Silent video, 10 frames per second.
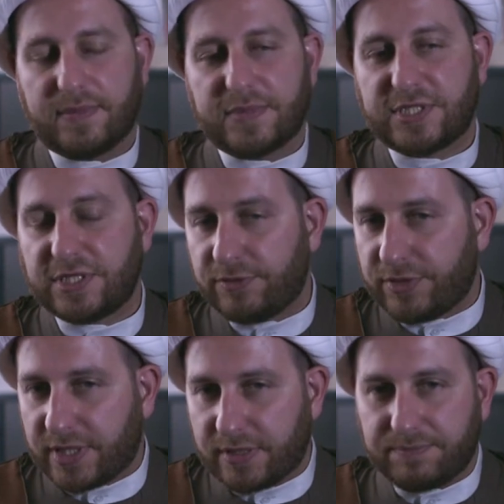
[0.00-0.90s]

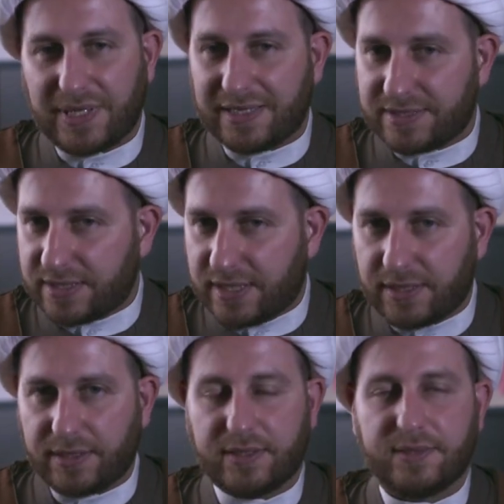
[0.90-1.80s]
Syria,
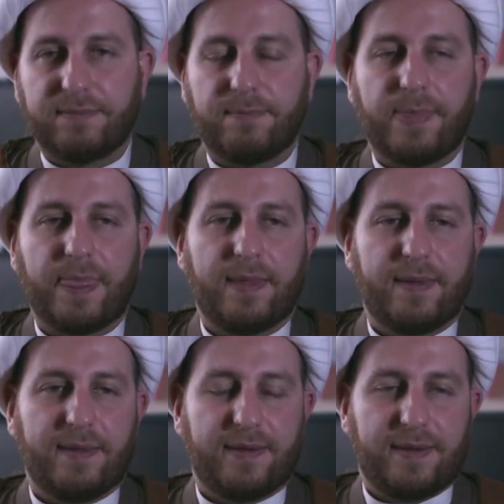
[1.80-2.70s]
Palestine.
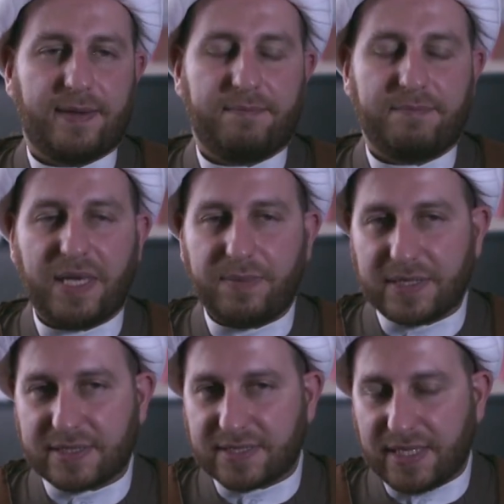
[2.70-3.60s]
Maybe
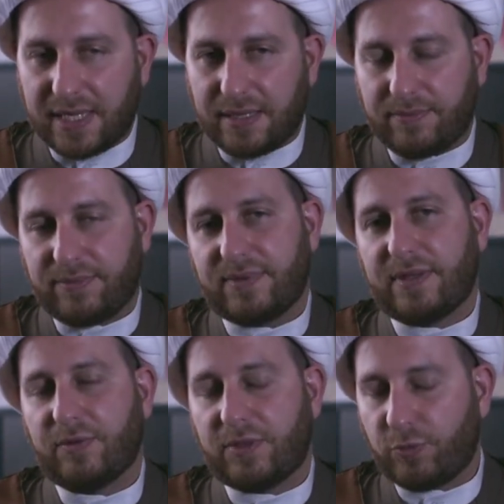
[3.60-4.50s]
it's time
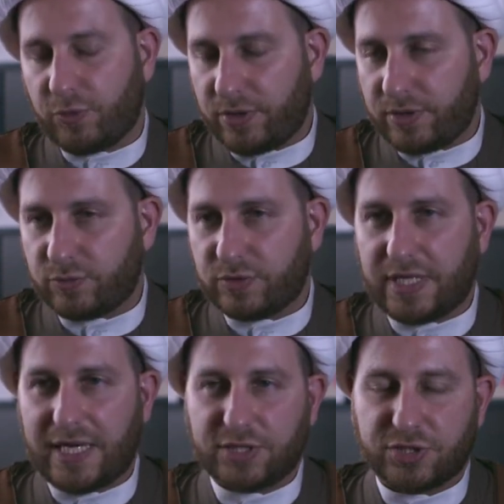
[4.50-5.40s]
that the world would
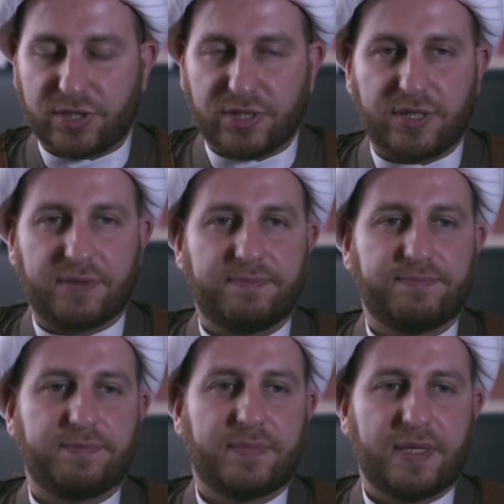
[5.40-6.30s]
actually
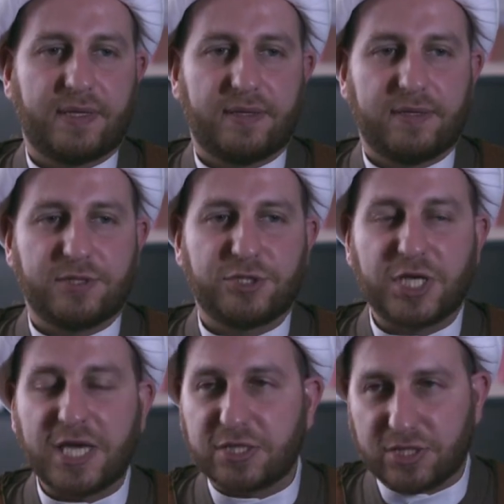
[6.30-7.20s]

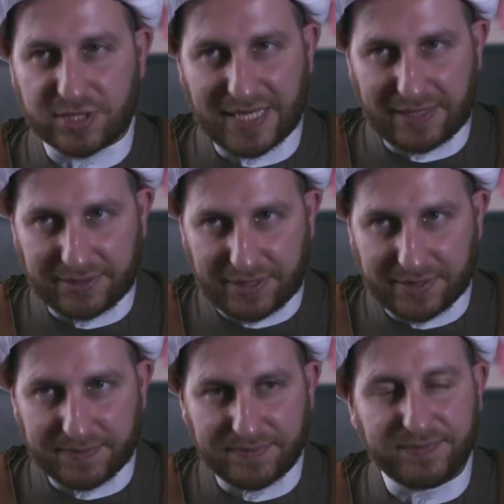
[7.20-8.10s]
change its
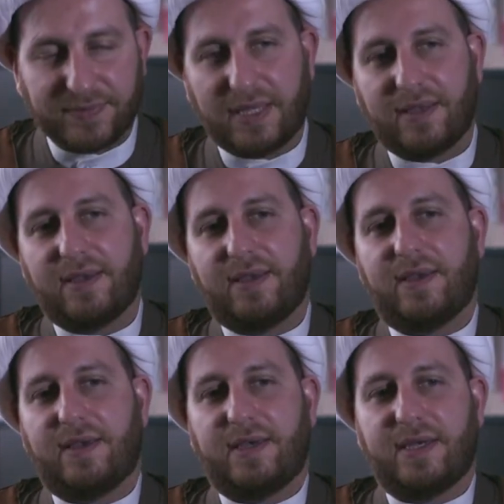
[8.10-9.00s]
tactic.
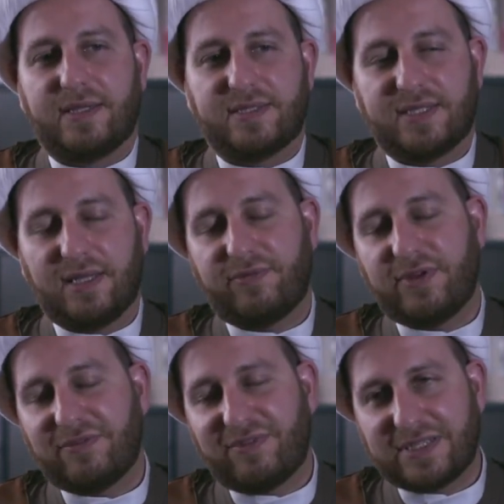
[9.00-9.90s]
And instead of
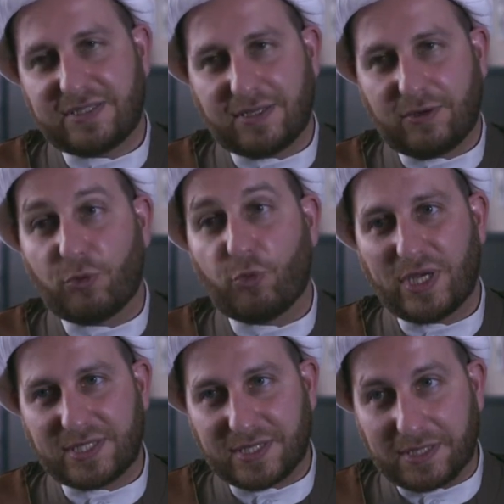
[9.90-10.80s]
investing, or
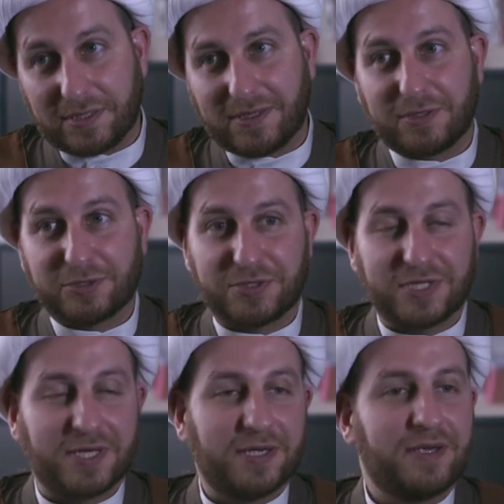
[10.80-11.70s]
wasting, I should
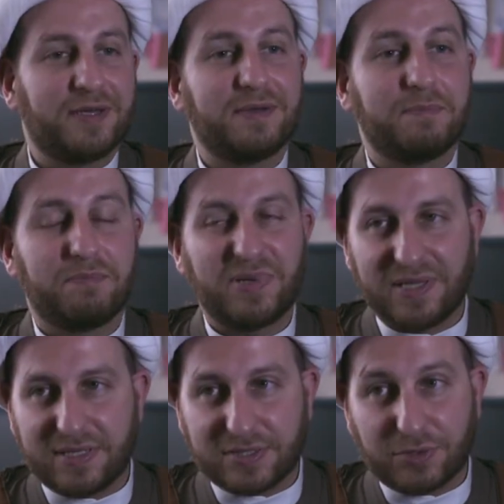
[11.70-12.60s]
say,
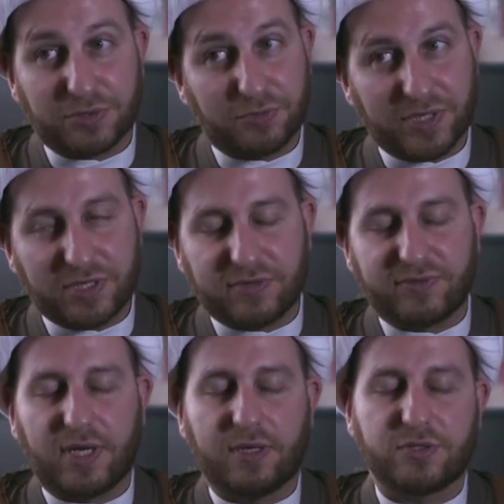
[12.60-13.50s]
billions or trillions of
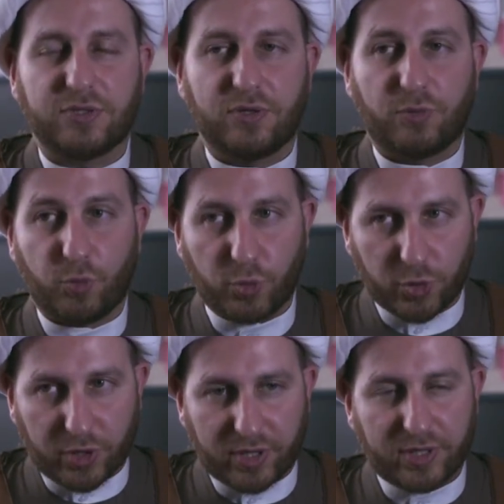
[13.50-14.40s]
dollars on
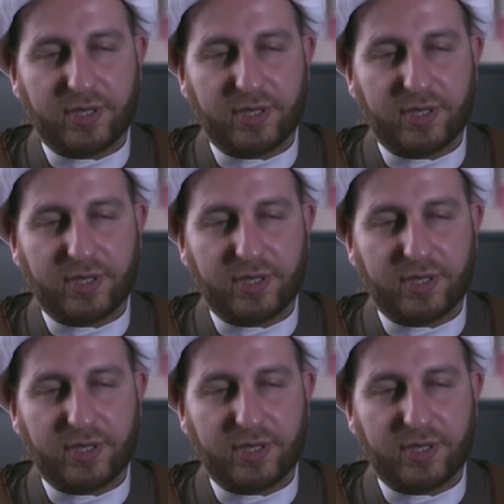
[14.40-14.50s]
war,